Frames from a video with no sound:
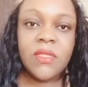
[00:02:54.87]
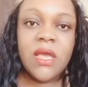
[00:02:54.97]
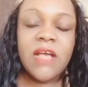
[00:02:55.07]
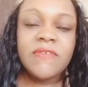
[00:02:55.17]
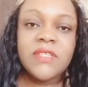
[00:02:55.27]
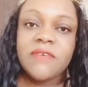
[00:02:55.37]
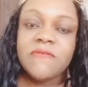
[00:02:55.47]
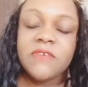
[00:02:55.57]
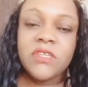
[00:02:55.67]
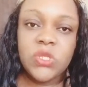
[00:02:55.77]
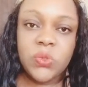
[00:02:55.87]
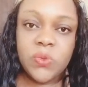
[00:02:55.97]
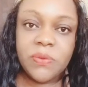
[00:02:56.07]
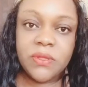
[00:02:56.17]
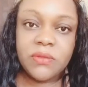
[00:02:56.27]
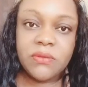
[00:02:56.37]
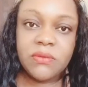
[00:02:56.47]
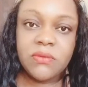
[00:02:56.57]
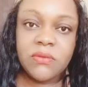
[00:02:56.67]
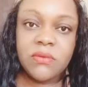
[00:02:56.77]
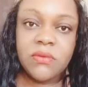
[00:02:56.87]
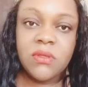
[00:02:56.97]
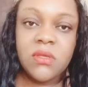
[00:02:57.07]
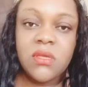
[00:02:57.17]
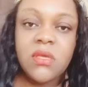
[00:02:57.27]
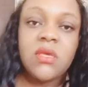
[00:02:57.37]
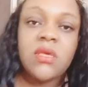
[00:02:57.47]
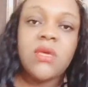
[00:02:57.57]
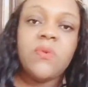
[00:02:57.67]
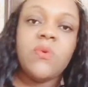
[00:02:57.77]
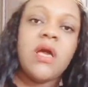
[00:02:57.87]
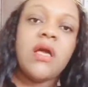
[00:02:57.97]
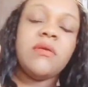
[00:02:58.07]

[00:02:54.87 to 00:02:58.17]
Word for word: after he finished sweeping, he will